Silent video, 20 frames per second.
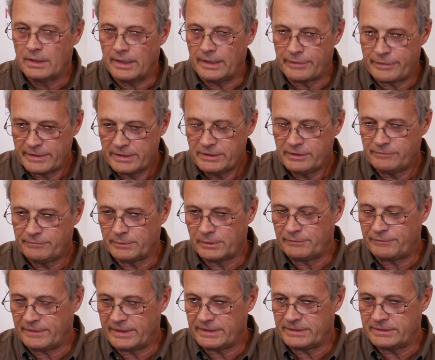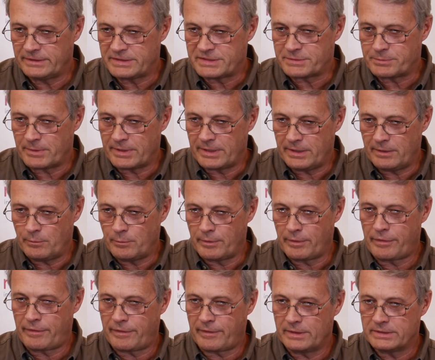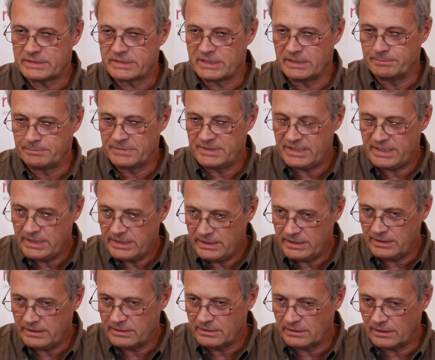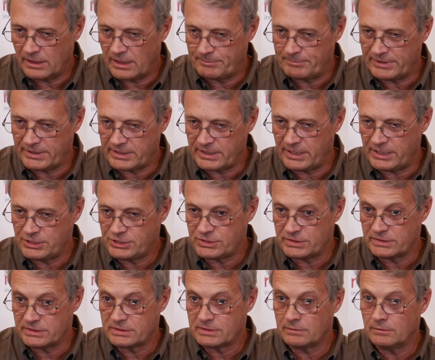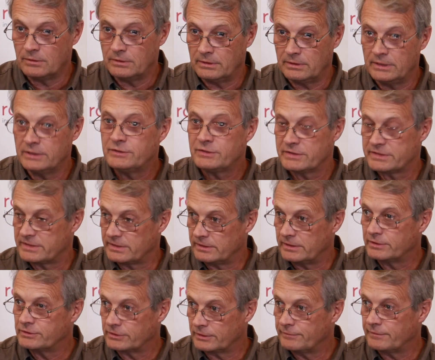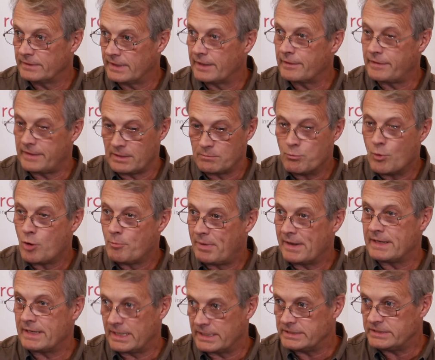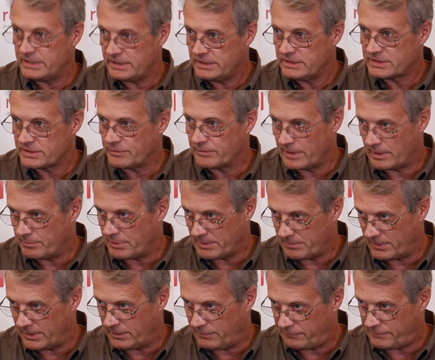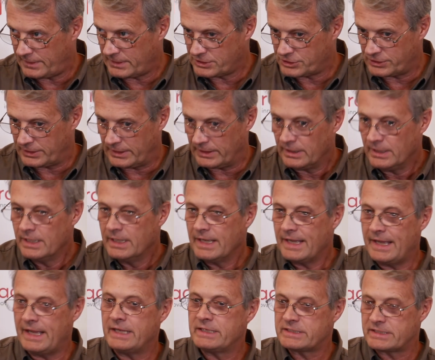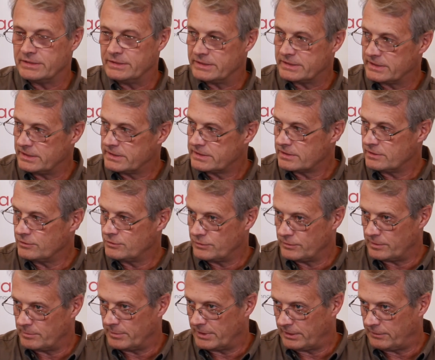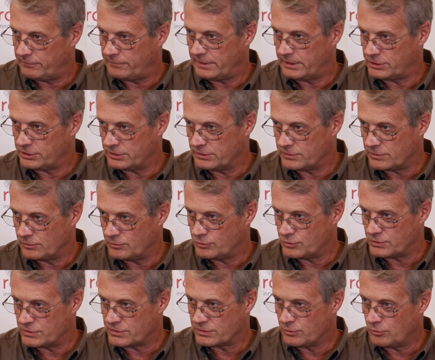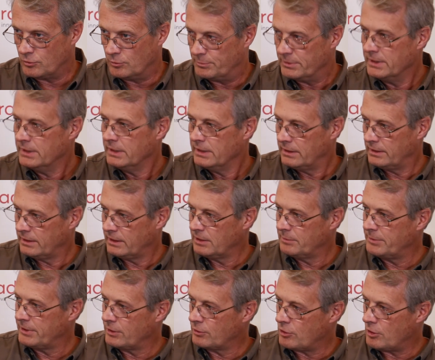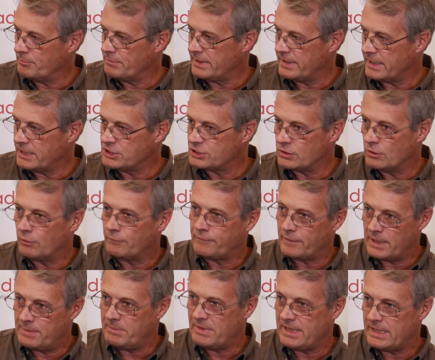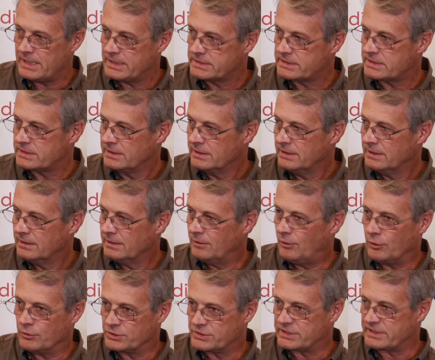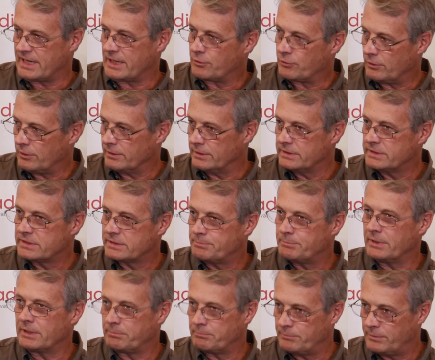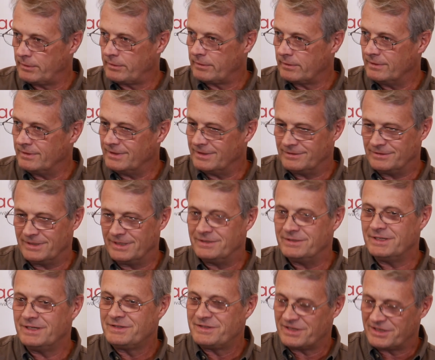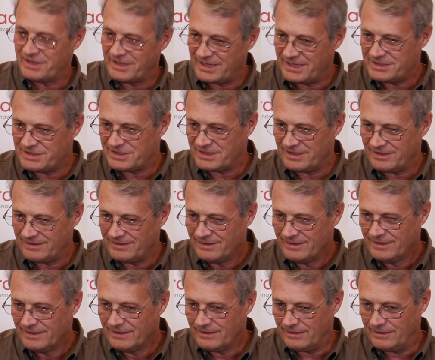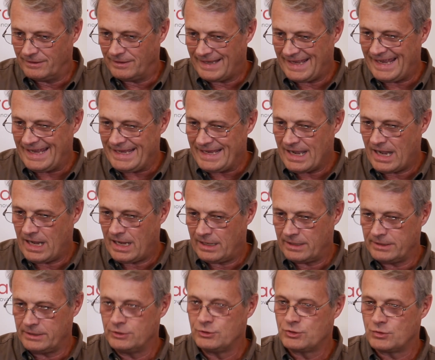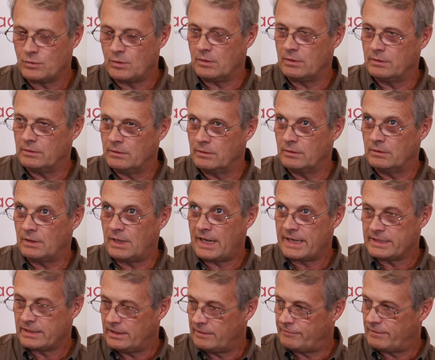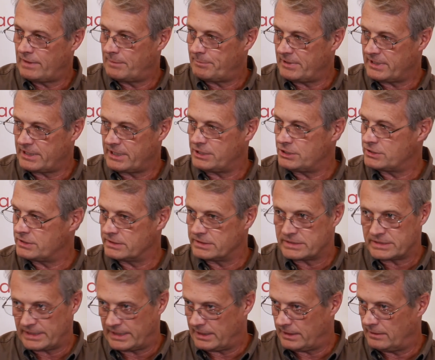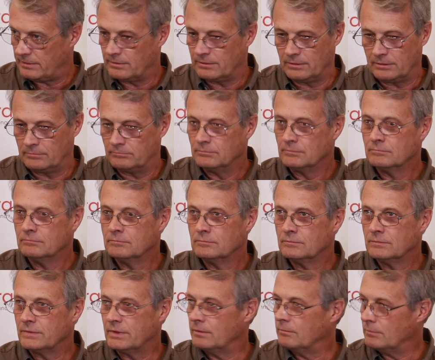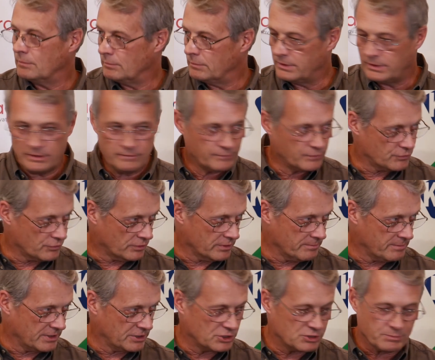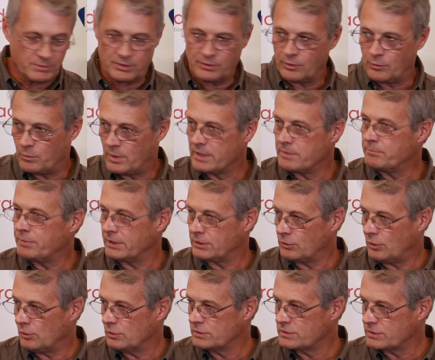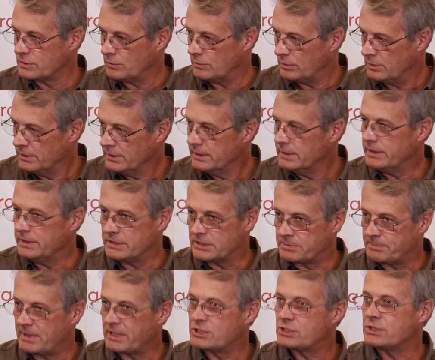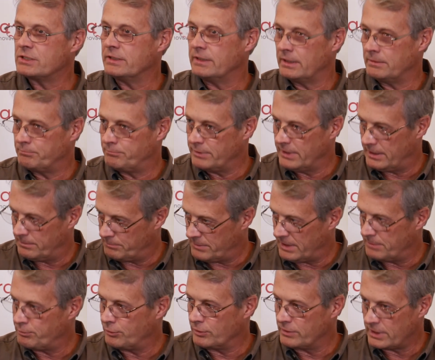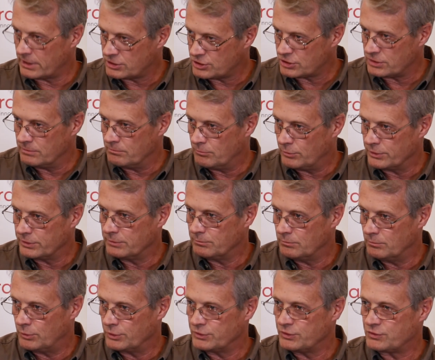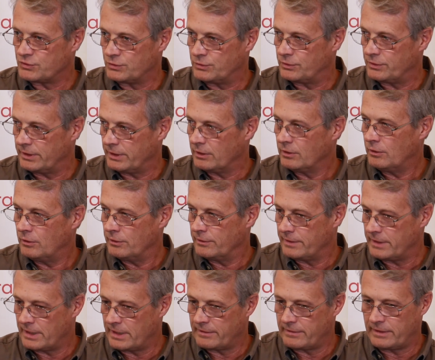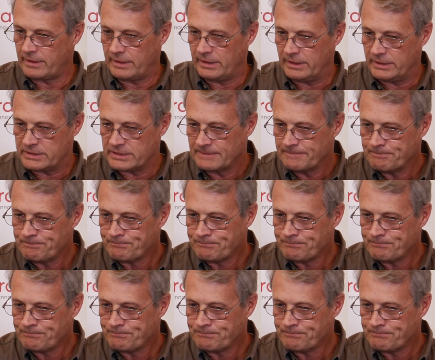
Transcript: I think it will find its way with some key applications, interestingly driven, I think, more by IT so than by manufacturing, as an assistant to the Manufacturing Solutions Group. A little bit of combination of MES on steroids, but with an integrating AR into higher level applications, say inventory management on one, but also inspection and production monitoring on the other hand.